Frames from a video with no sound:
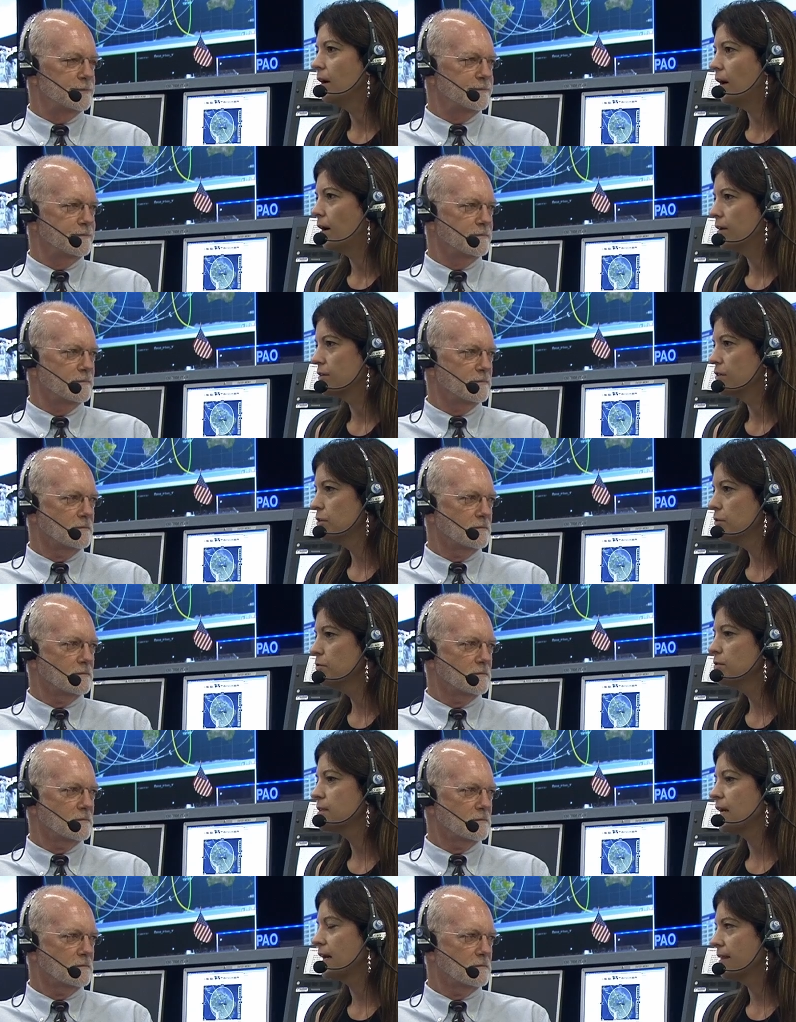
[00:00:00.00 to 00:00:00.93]
Speaker 1: on
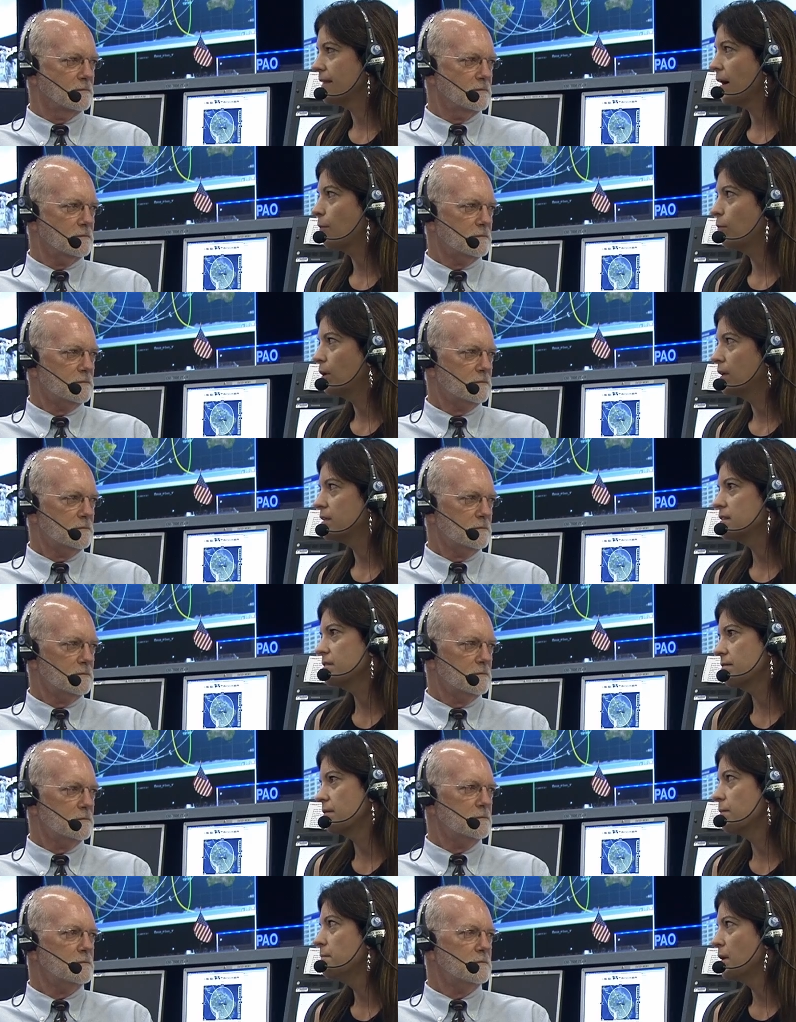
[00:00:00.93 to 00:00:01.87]
Tuesday that was
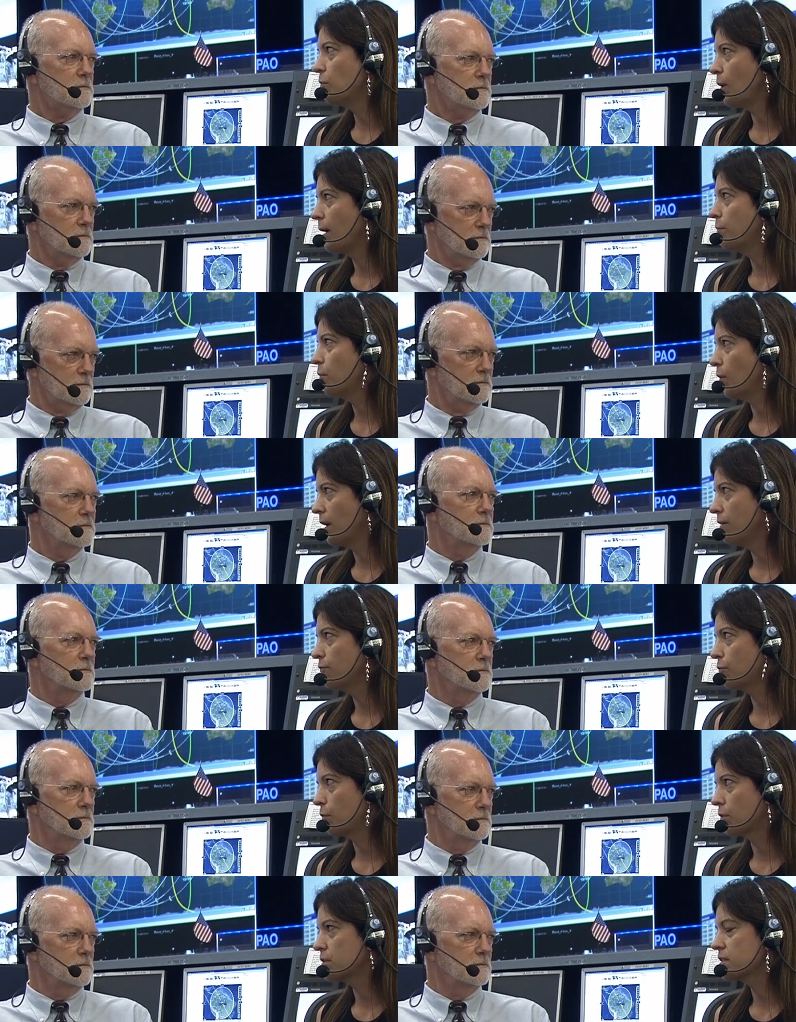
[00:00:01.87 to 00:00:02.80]
the midway point
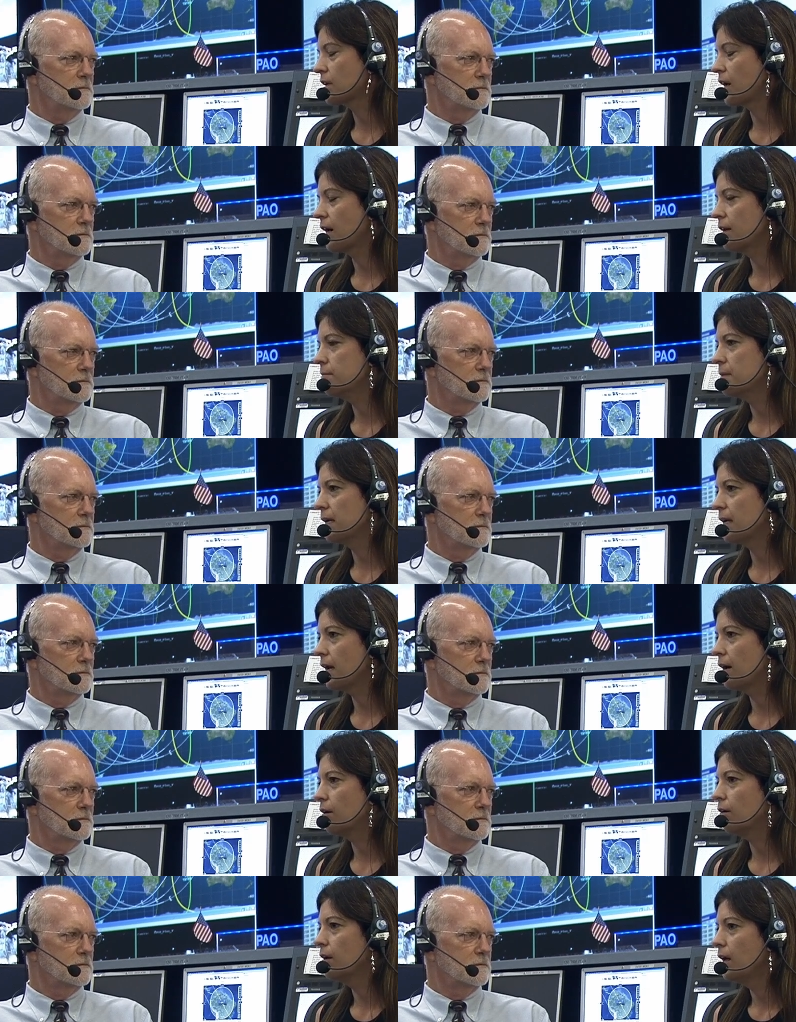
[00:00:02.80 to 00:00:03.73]
for Scott and
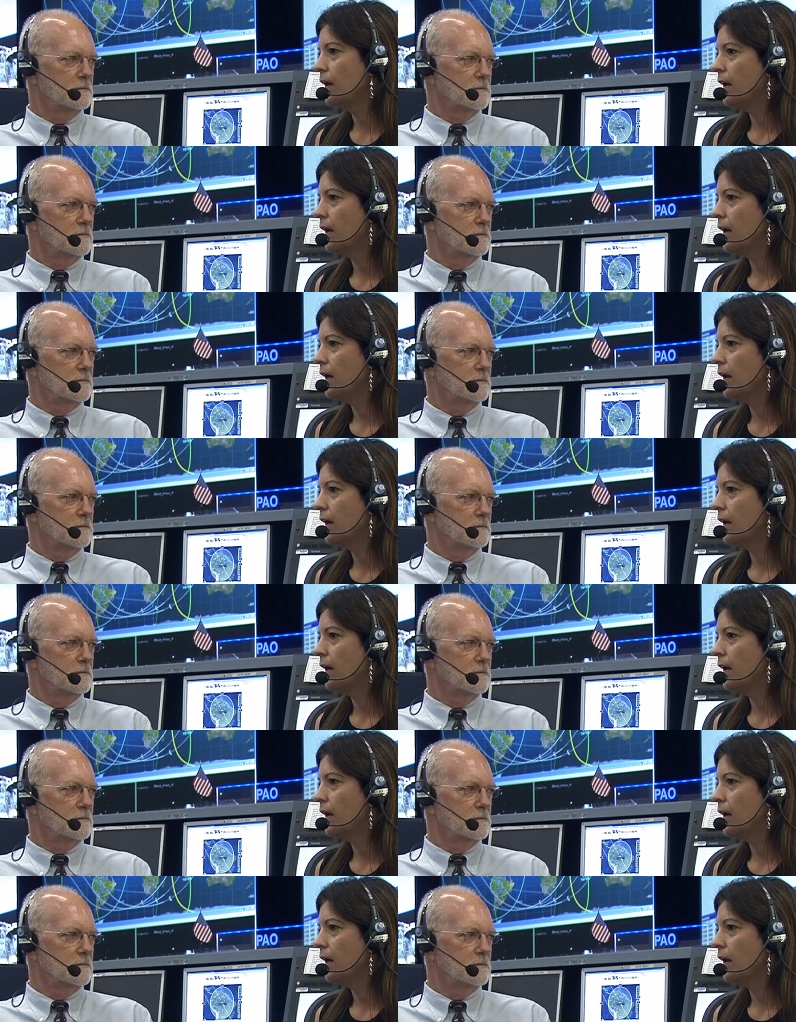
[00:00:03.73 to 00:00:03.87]
Mikhail,